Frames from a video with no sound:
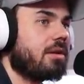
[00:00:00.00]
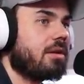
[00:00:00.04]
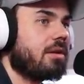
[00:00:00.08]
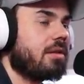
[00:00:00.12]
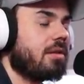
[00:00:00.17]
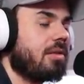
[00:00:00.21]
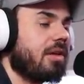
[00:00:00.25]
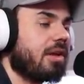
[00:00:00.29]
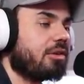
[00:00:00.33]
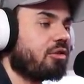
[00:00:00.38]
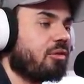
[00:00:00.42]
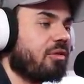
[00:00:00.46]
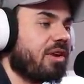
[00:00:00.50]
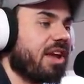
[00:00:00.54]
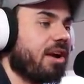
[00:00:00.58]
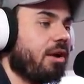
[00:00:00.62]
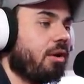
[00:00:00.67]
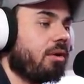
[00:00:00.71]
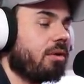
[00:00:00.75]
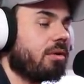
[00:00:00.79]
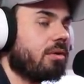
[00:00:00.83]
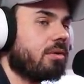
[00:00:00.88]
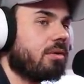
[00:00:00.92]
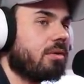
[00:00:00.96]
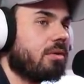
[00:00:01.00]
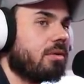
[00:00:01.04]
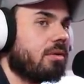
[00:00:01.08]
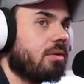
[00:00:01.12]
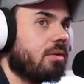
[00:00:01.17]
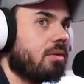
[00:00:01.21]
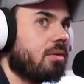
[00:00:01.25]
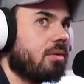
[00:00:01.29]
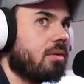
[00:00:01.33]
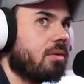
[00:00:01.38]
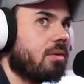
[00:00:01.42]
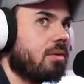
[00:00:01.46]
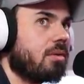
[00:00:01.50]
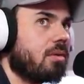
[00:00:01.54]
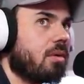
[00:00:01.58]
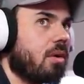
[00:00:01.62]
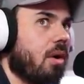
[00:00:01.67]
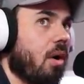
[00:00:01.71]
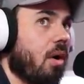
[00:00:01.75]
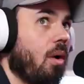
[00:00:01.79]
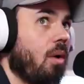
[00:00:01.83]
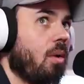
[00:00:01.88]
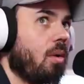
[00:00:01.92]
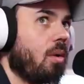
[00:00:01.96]
I think it's over here.
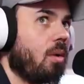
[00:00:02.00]
Oh.